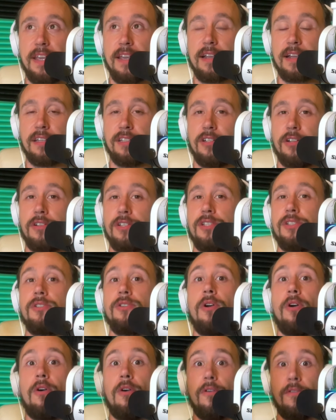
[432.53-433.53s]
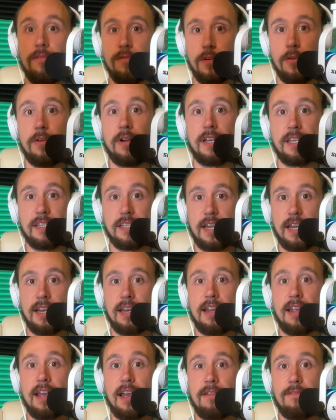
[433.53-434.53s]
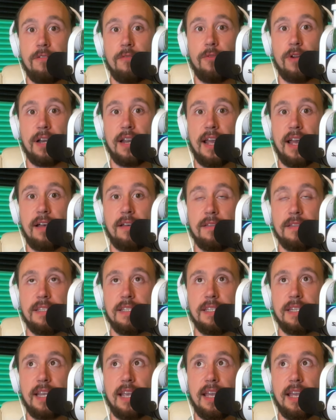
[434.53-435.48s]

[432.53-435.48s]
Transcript: because you're so focused on everyone else.